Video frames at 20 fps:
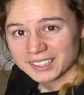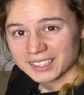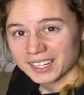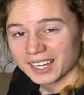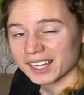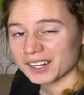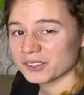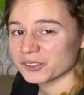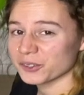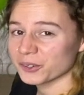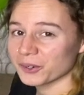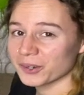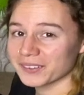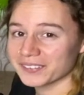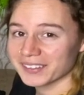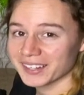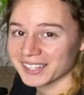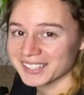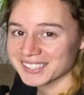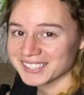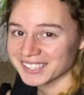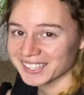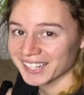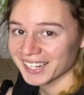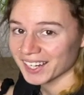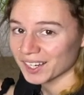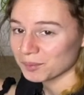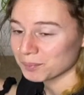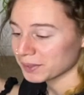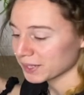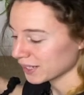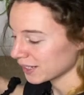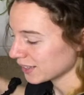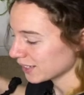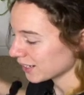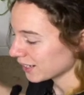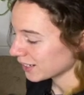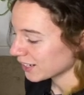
I don't know if that's gonna help anything.